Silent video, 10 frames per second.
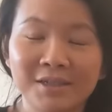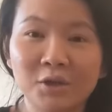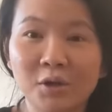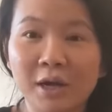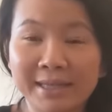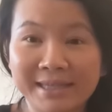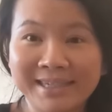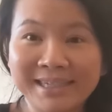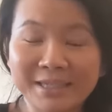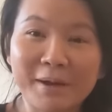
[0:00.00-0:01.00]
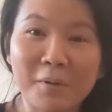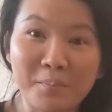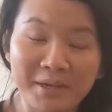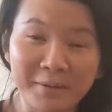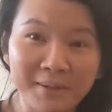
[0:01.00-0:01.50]
So this is
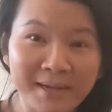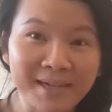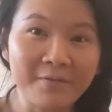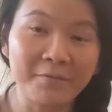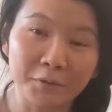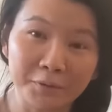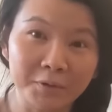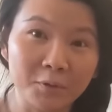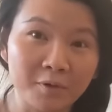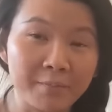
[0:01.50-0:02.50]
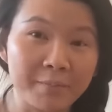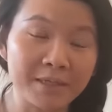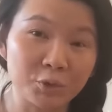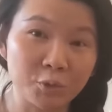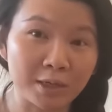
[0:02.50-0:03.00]
about meal planning for those who have
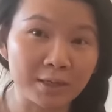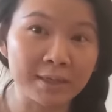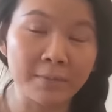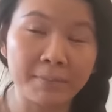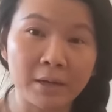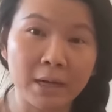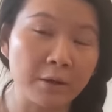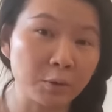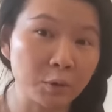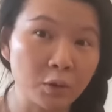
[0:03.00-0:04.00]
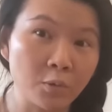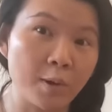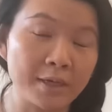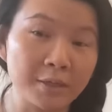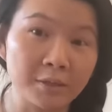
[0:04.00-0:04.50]
been struggling about how to cook,
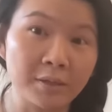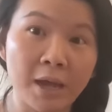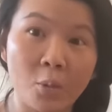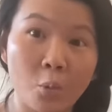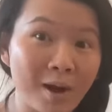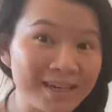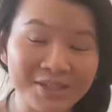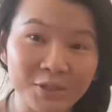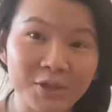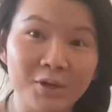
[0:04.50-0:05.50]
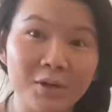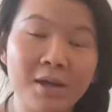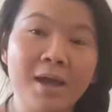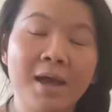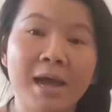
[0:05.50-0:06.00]
when to cook, and what to cook.
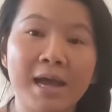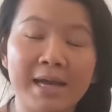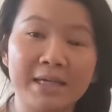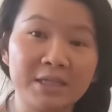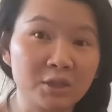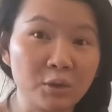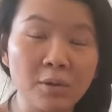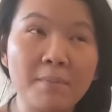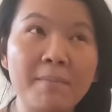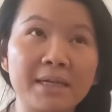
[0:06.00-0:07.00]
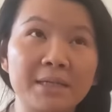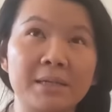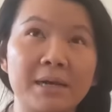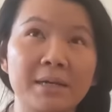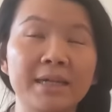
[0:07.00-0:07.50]
And it's so much,
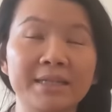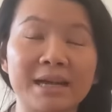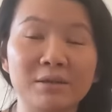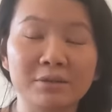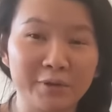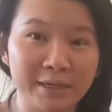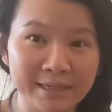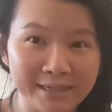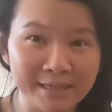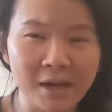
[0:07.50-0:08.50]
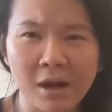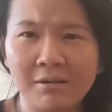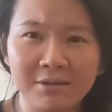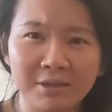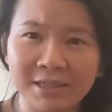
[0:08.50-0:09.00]
uh, it sounds really easy.
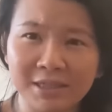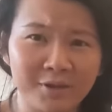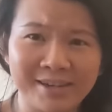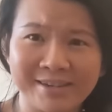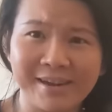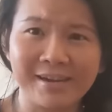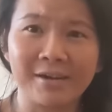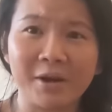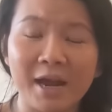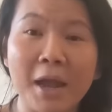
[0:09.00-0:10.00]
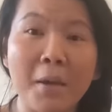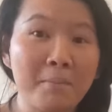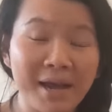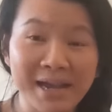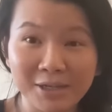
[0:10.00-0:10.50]
Oh, you're just cooking dinner, right?
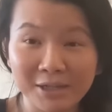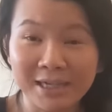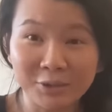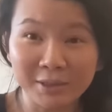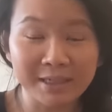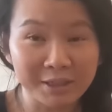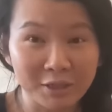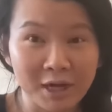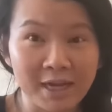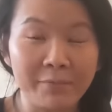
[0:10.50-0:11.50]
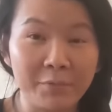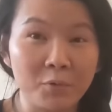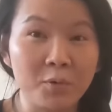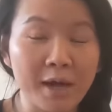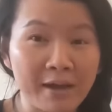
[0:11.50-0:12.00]
But it actually is not. If
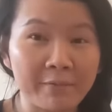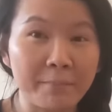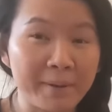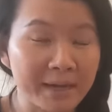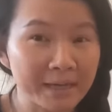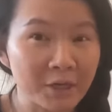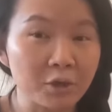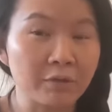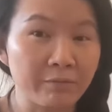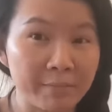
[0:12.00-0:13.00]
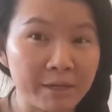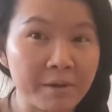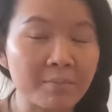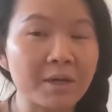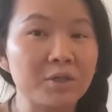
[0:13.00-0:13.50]
you have a big, huge family
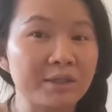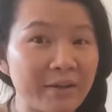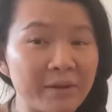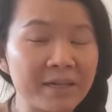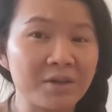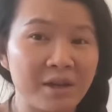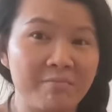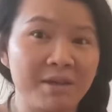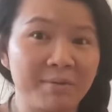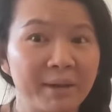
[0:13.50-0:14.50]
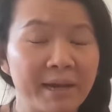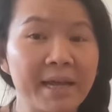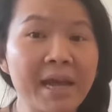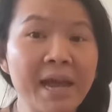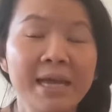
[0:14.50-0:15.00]
member, you definitely need to have meal plan.